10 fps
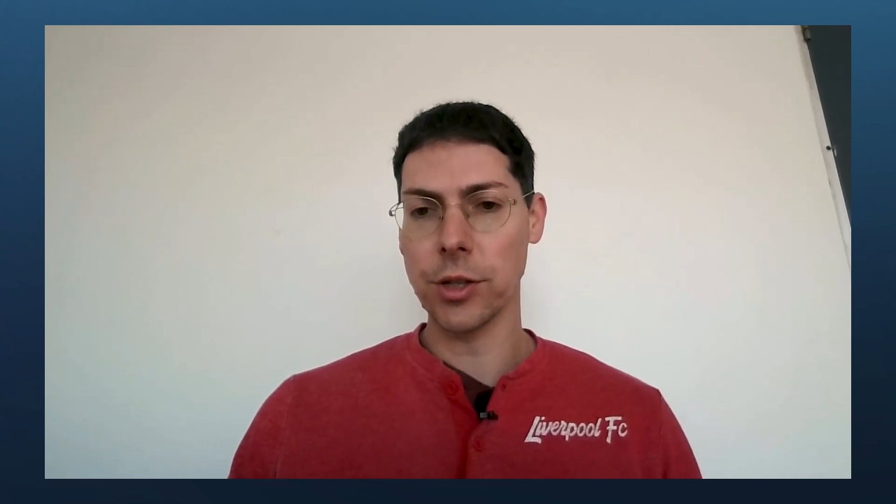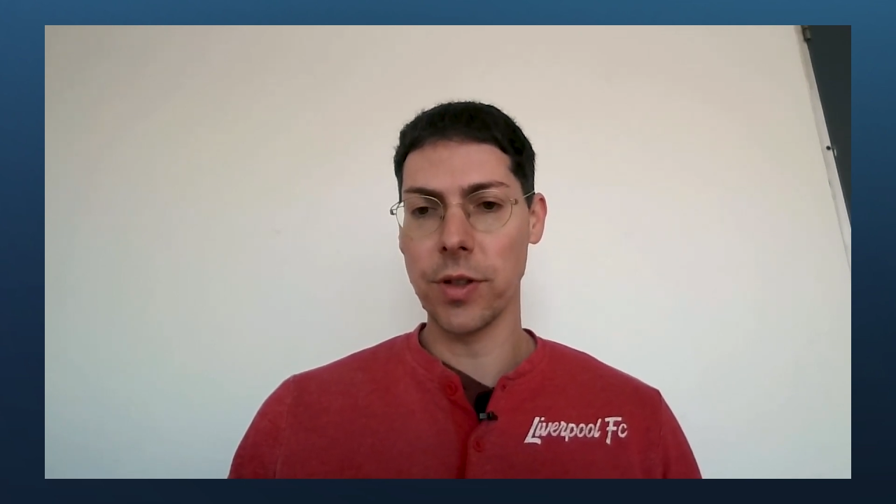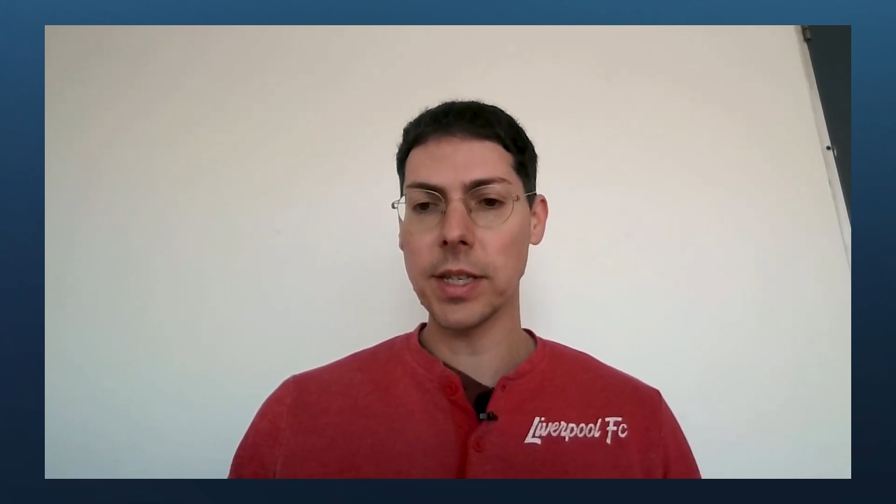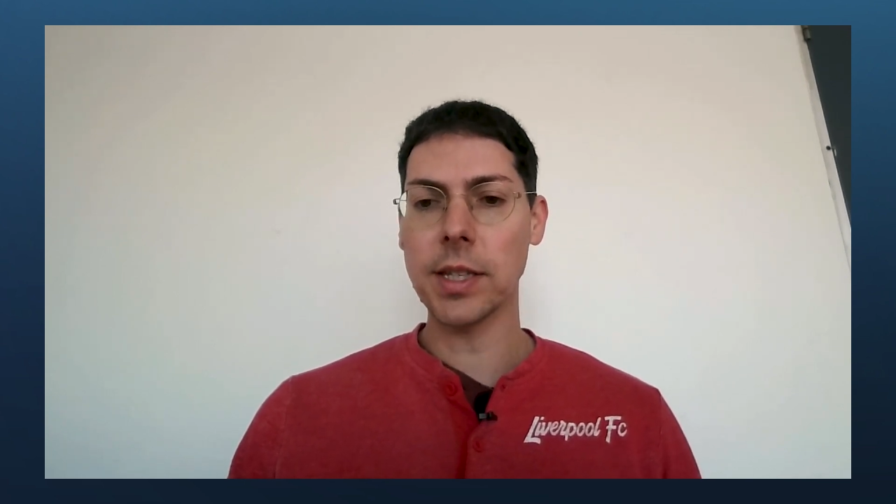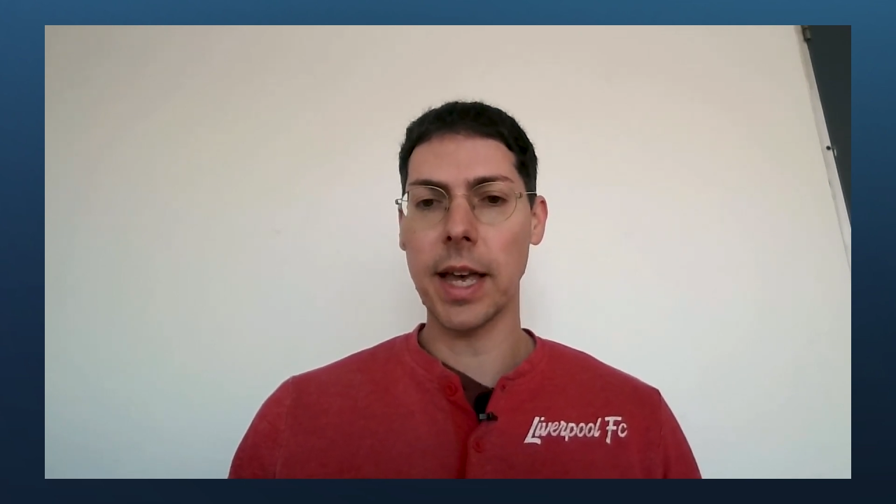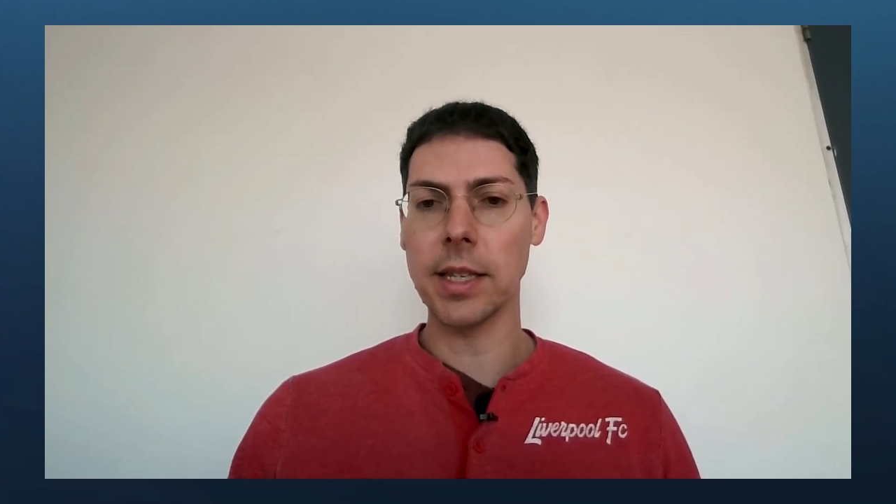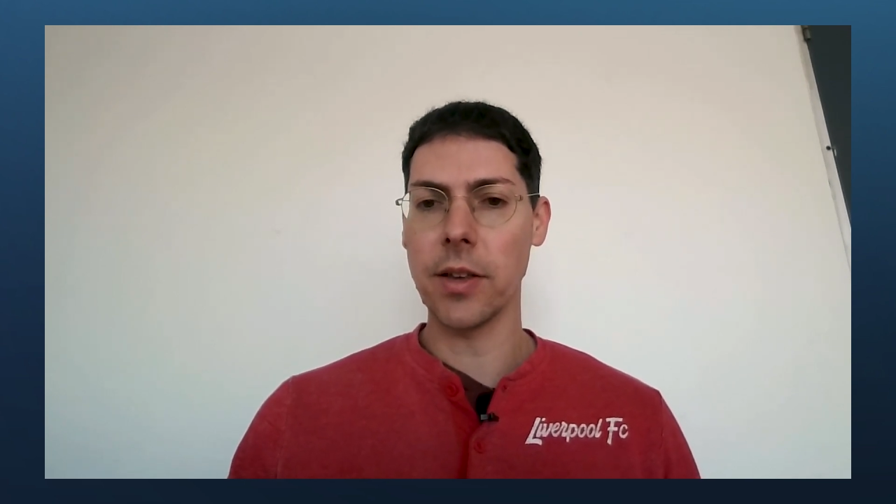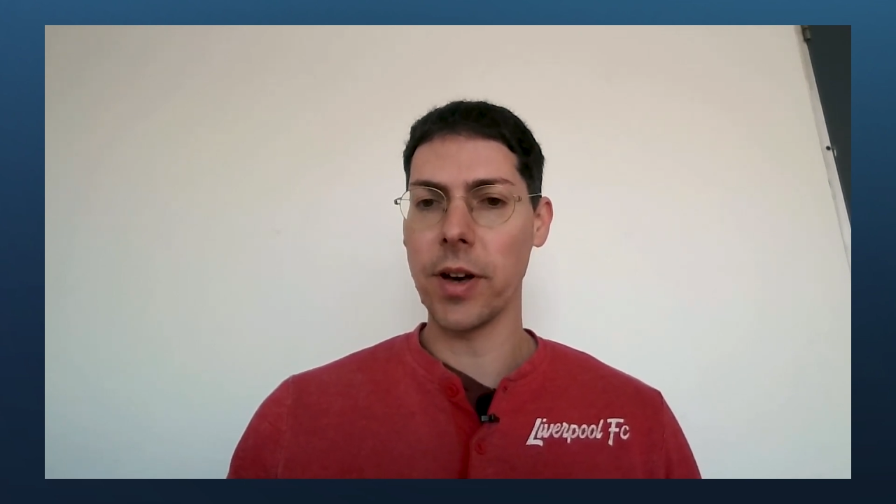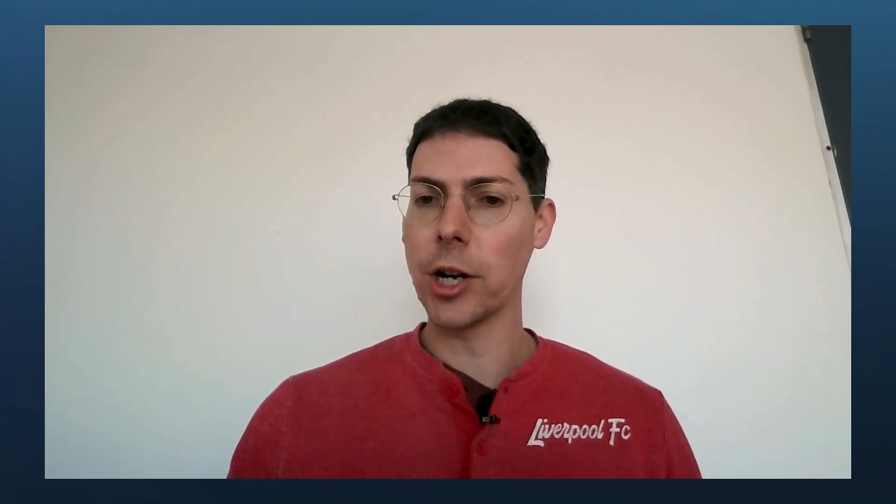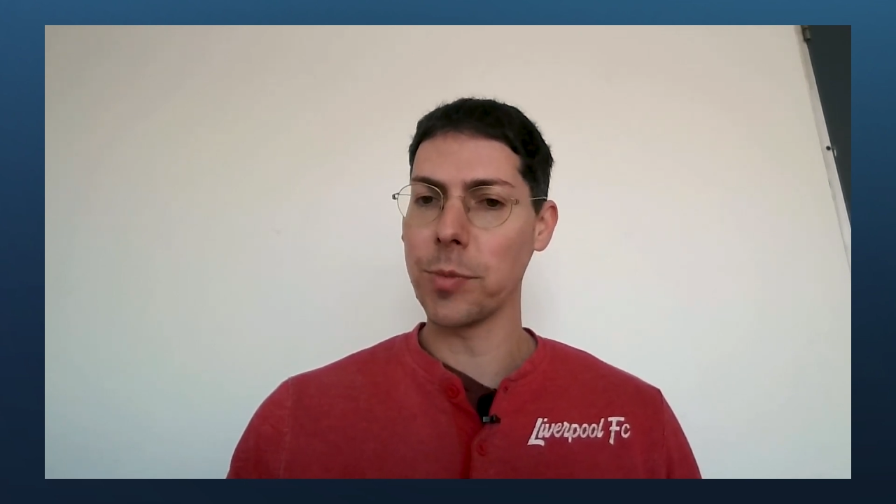So in this case,
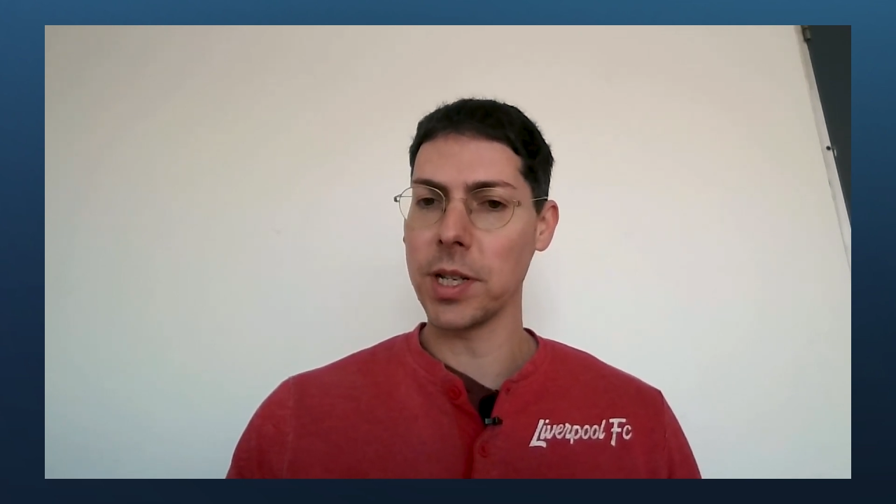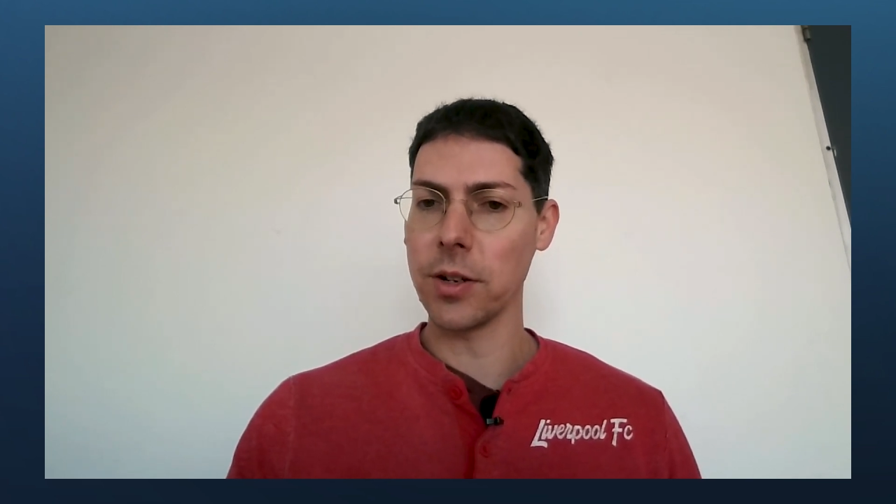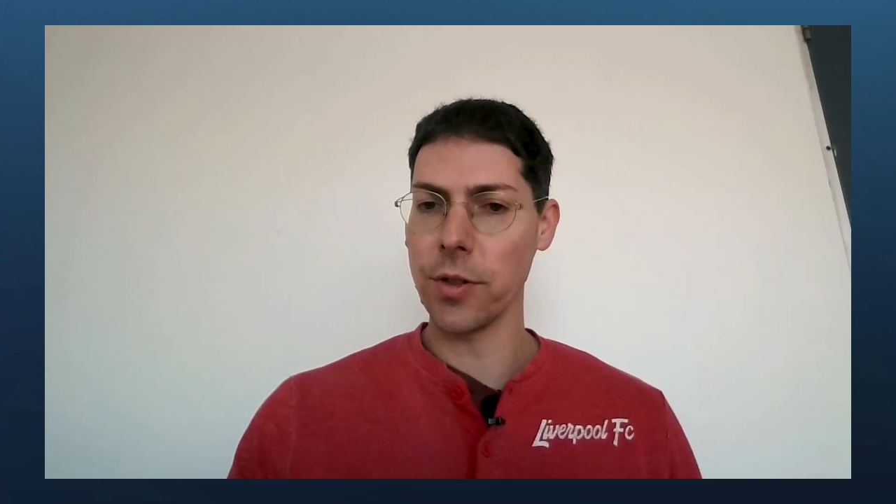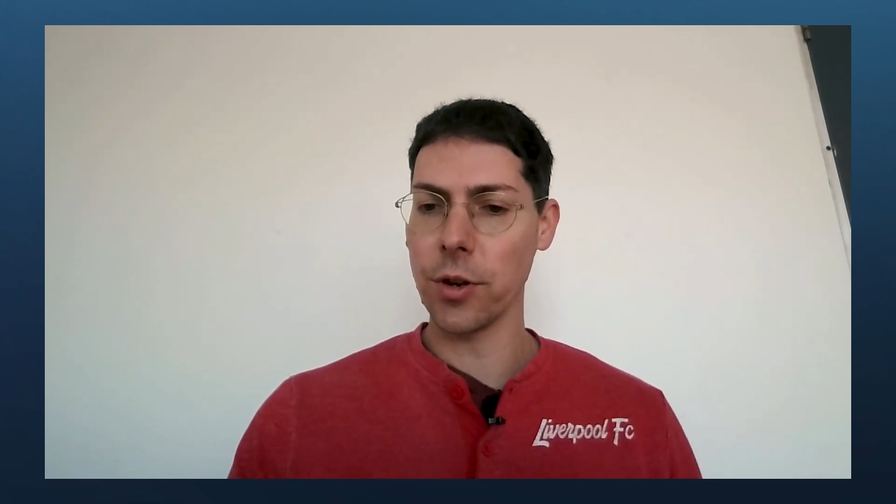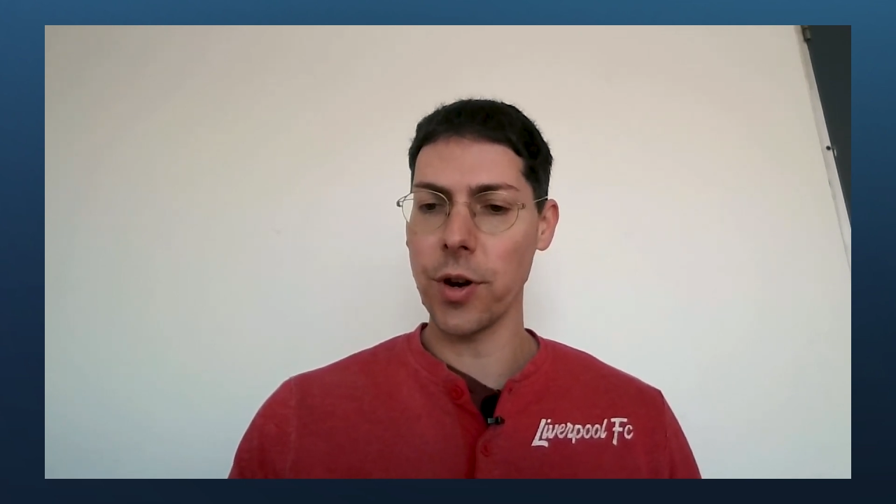give 100% of the